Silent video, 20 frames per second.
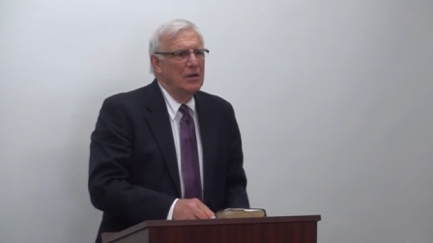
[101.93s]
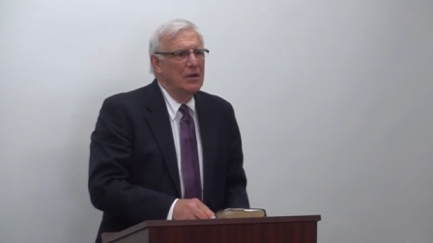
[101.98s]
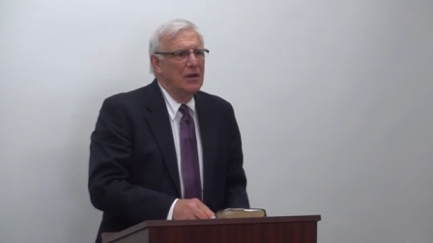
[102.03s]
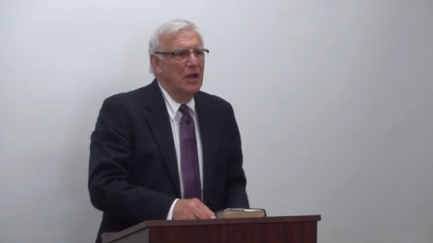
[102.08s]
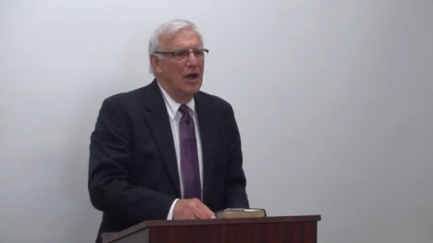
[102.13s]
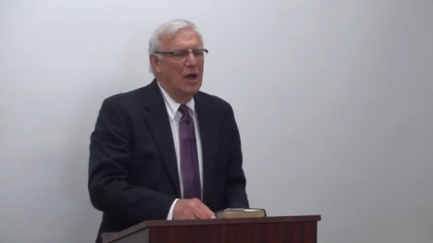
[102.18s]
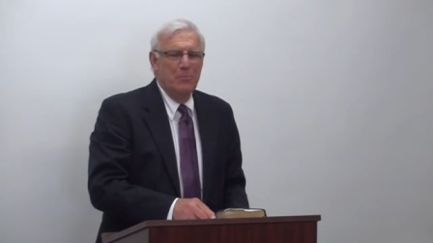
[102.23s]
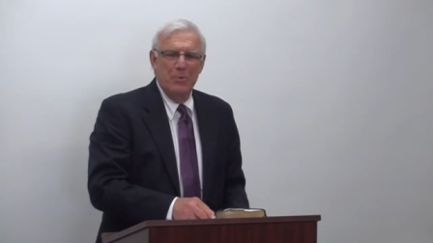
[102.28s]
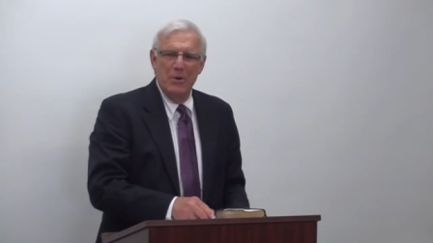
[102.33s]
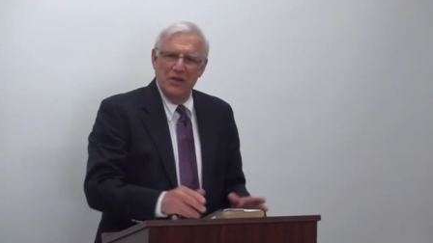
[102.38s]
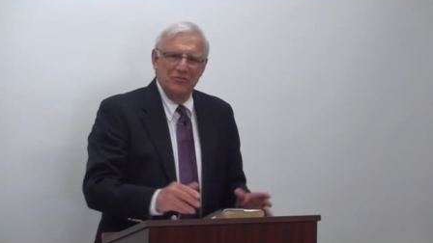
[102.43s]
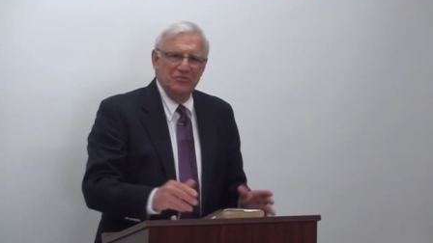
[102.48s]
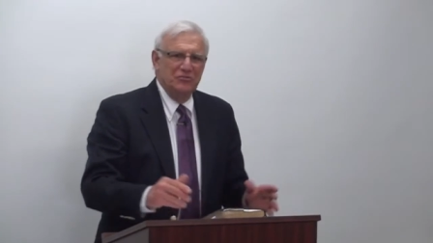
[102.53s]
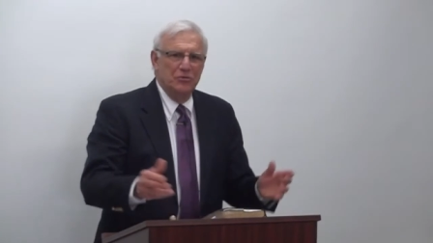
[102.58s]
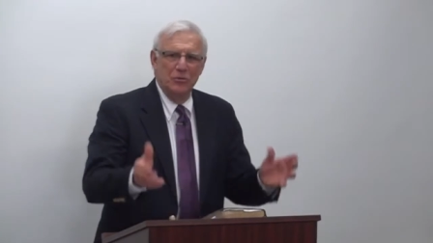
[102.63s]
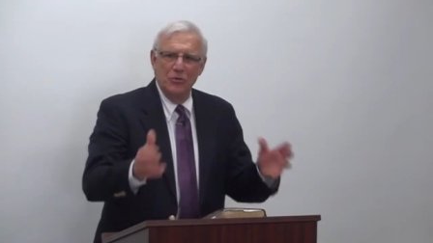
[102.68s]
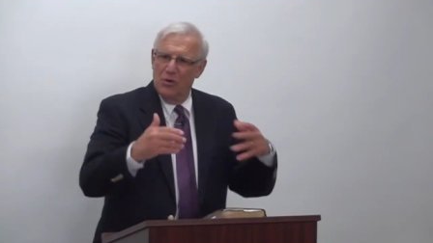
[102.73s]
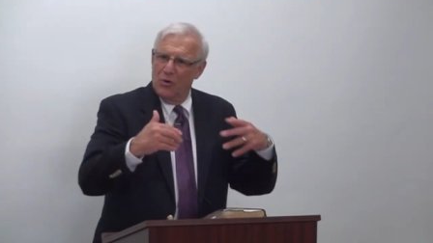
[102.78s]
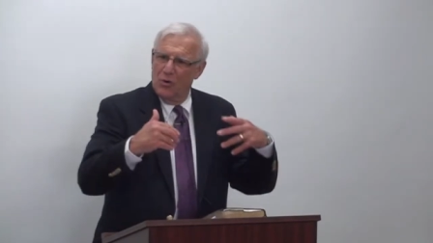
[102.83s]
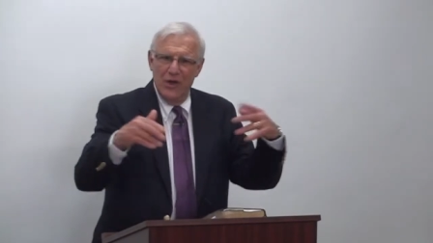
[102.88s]
uh,
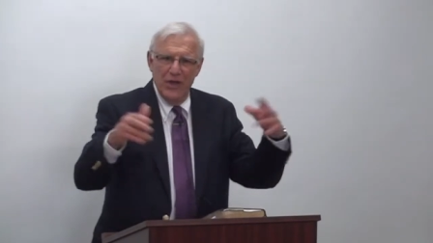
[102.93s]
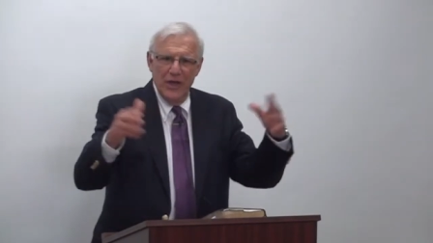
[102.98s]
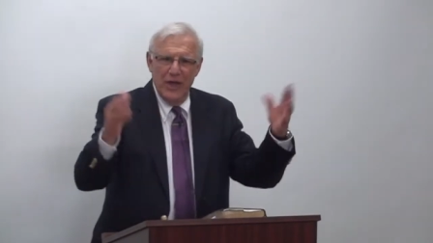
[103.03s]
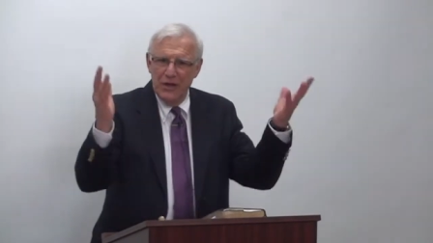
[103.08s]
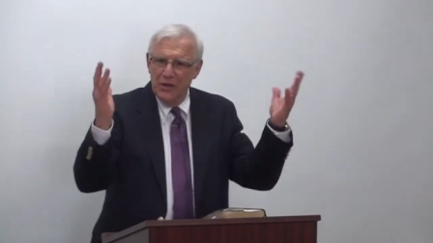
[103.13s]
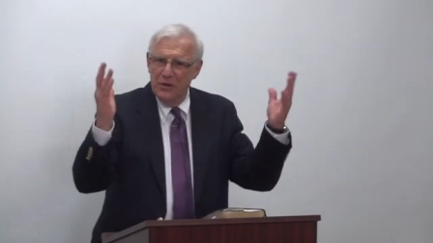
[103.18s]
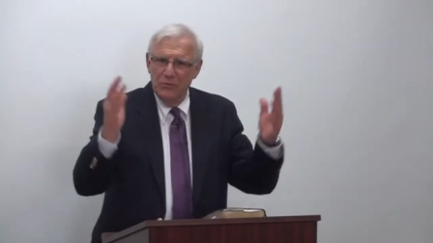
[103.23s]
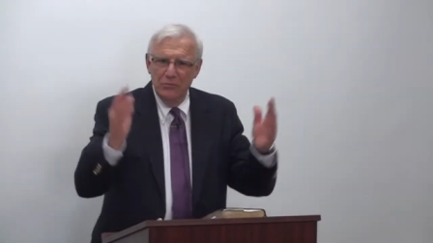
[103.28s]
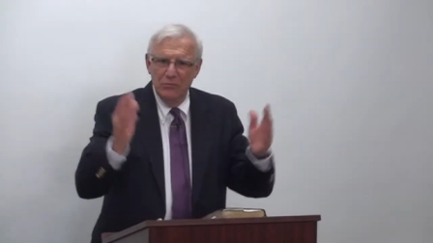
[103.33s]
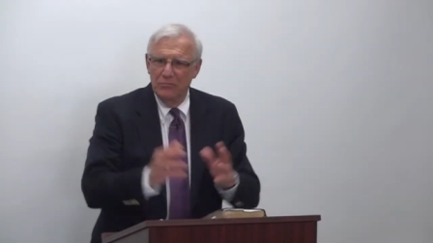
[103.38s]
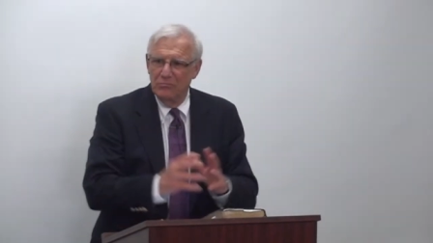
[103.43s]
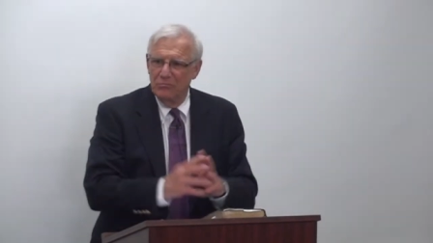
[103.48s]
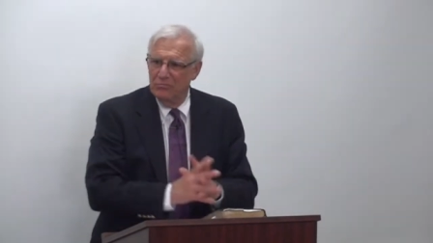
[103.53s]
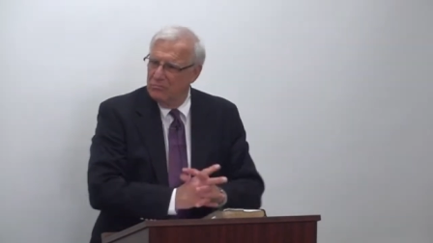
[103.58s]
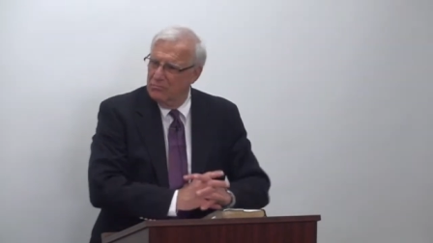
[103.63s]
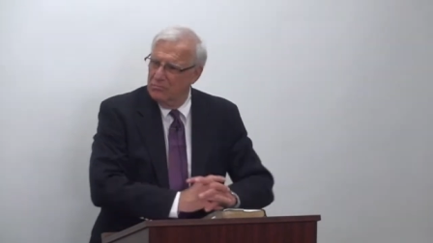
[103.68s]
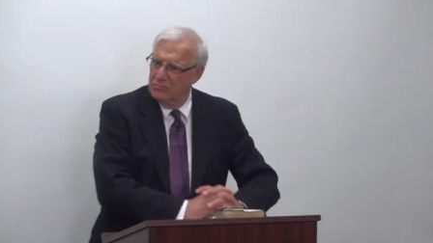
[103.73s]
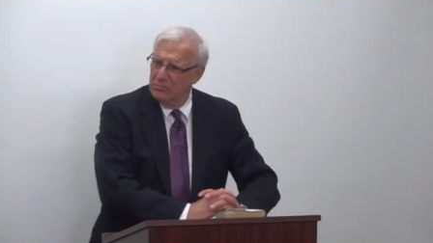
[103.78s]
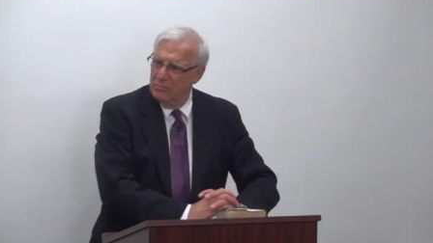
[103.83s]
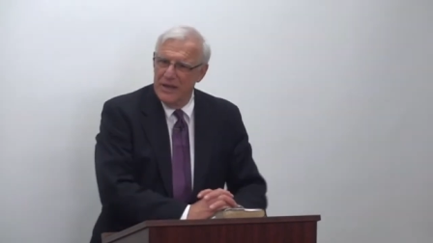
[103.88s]
Pastor, go ahead and
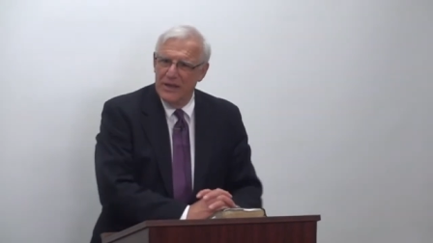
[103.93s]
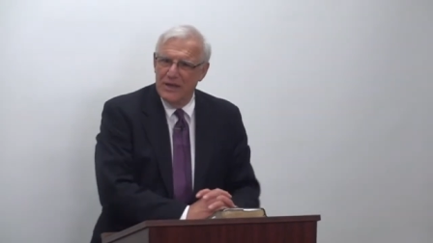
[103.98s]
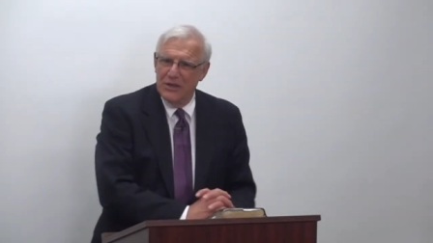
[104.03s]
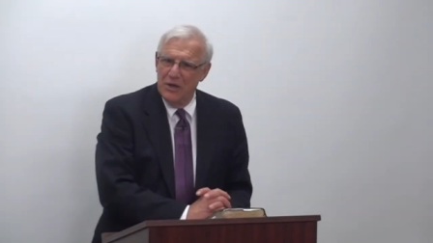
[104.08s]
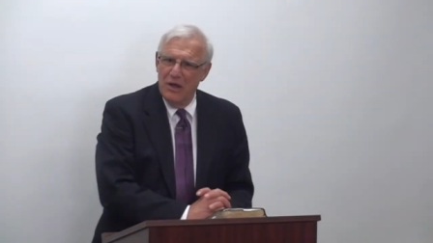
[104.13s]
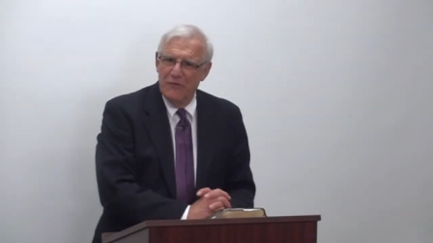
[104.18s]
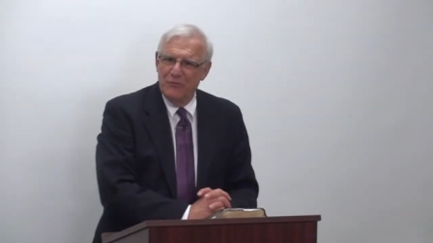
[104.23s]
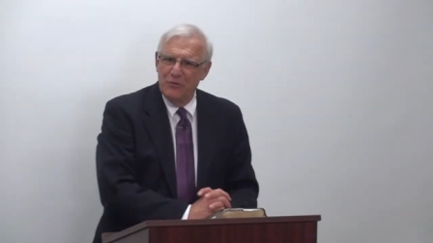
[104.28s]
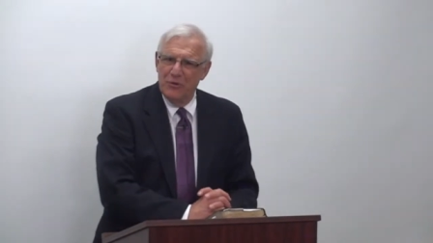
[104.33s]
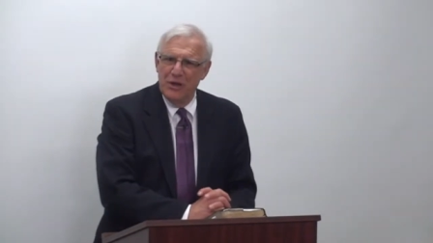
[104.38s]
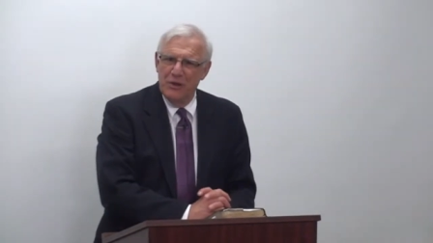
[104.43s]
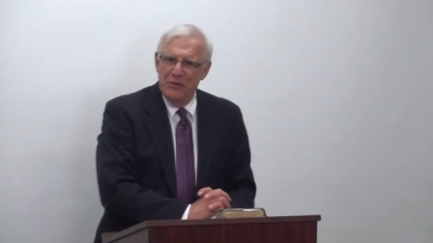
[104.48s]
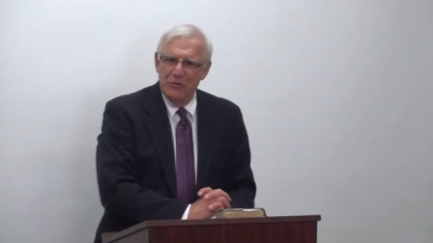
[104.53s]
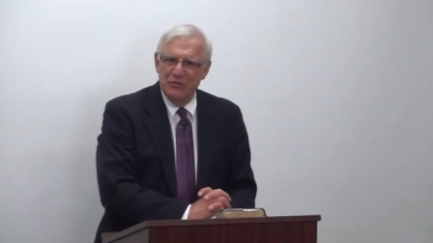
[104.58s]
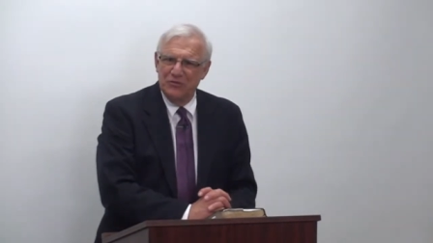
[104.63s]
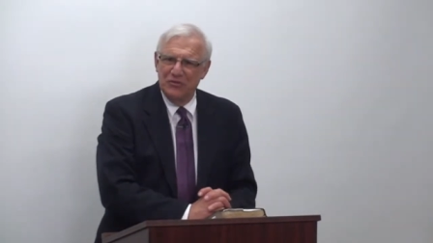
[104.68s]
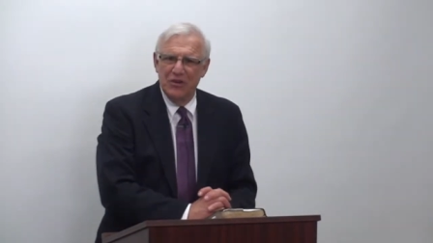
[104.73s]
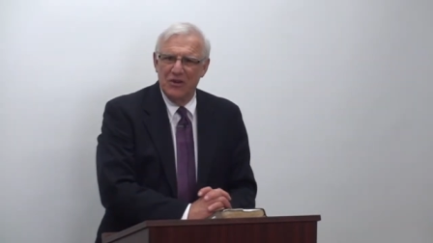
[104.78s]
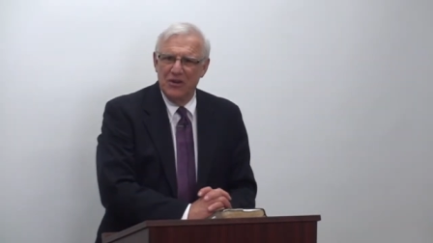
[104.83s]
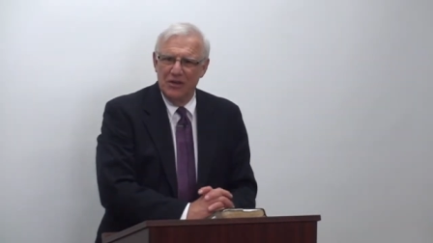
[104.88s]
make an effort in the
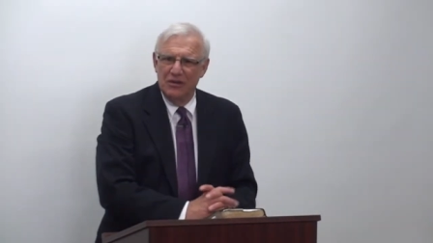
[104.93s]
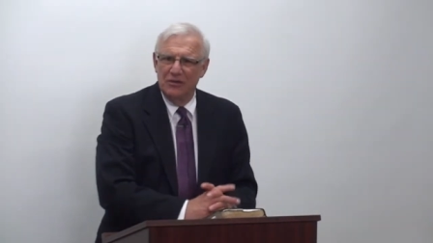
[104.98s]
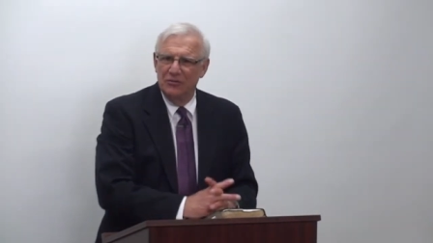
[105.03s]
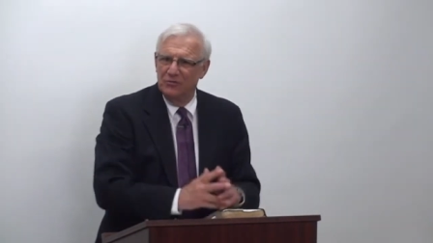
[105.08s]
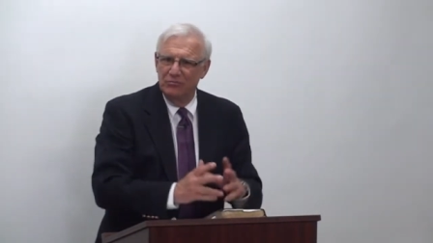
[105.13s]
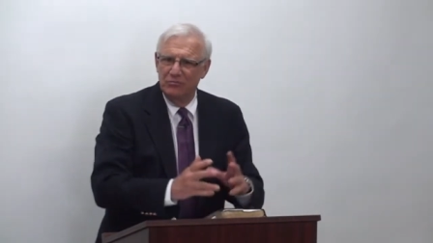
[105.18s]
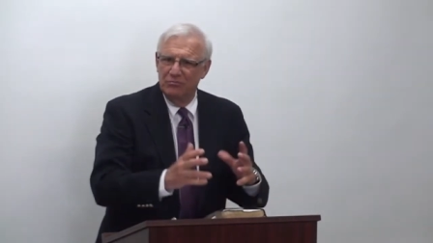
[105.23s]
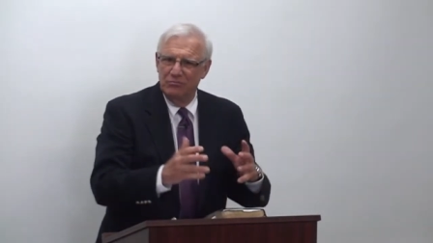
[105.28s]
cities.